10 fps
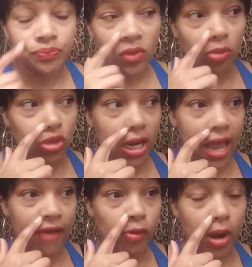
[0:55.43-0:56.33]
I'm trying to have
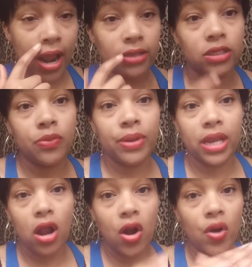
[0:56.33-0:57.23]
it where I have so many
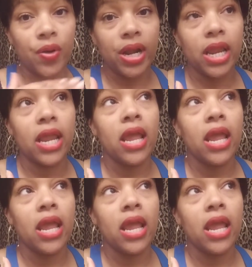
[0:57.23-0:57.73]
already,